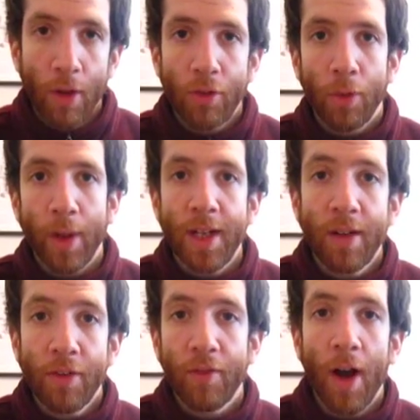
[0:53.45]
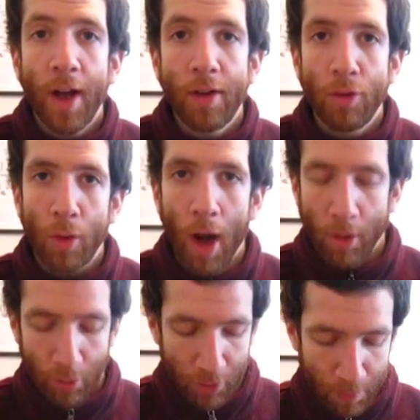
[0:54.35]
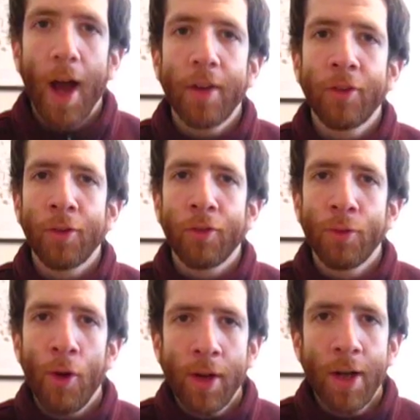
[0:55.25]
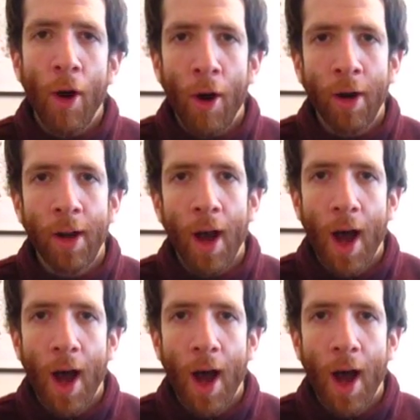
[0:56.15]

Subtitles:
So I needed to find new goggles. I searched long and hard,